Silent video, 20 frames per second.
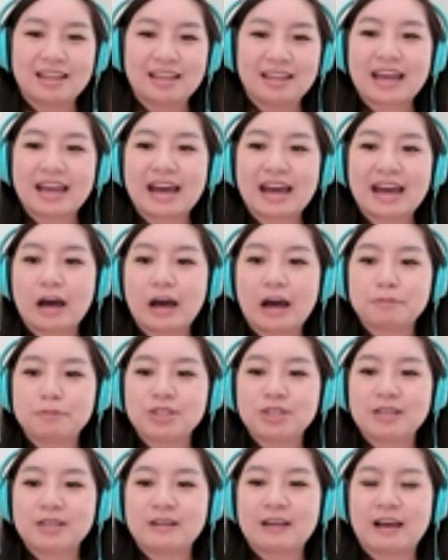that
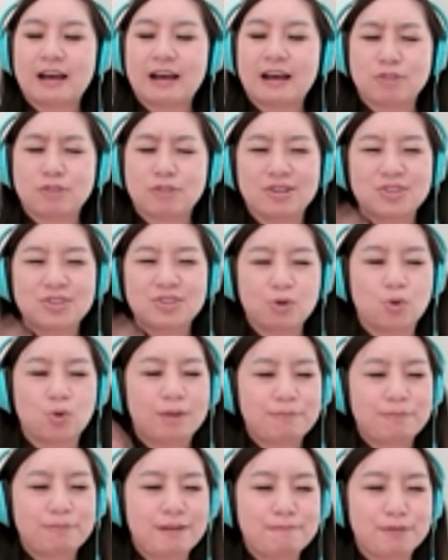option um, also
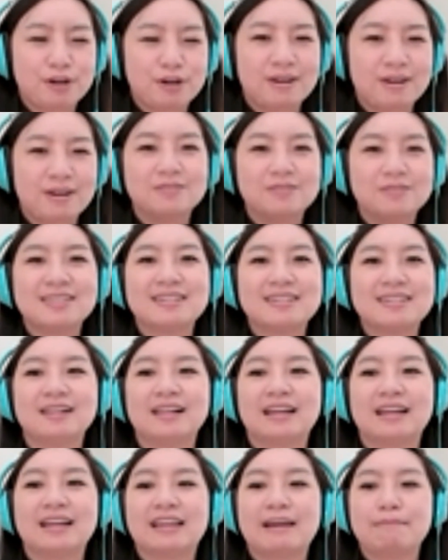corporate burnout still
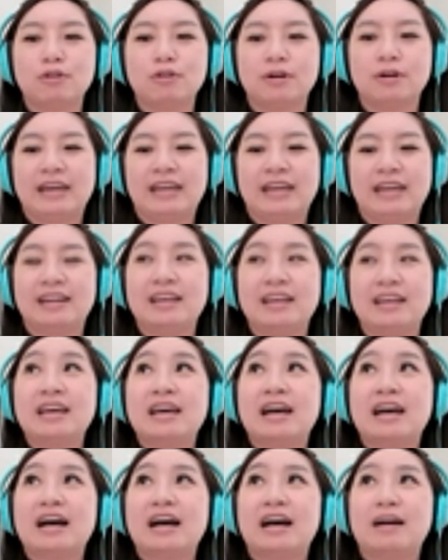at that point
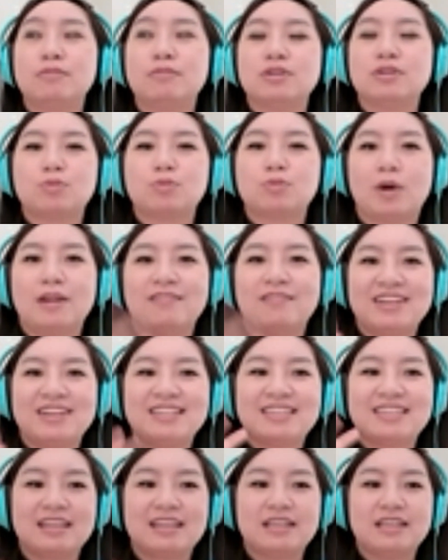um, was one
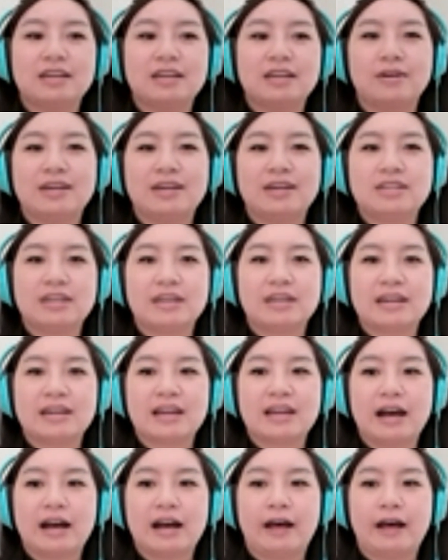reason you know i didn't
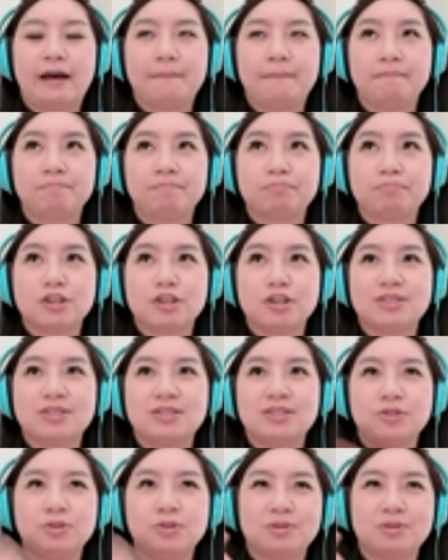um,
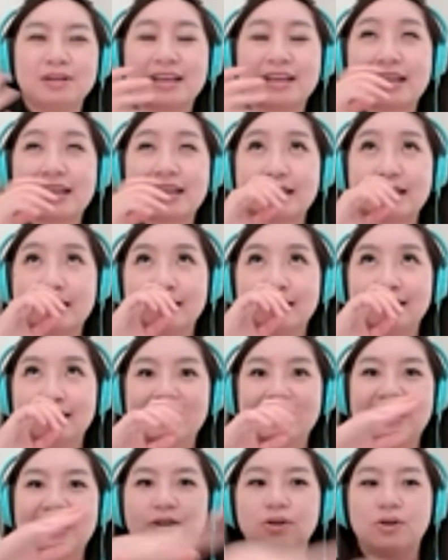pursue again the
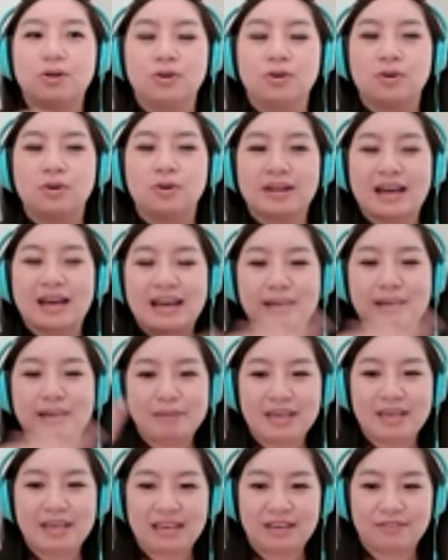legal or the
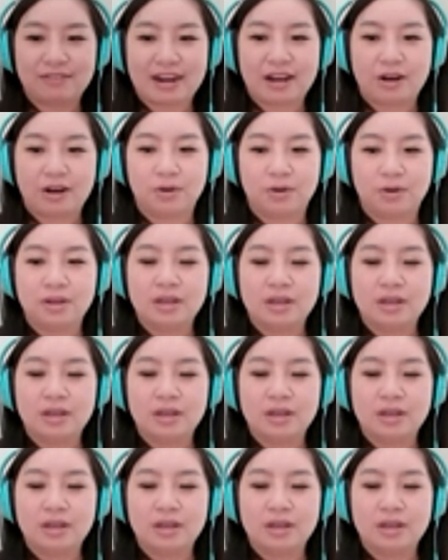ip route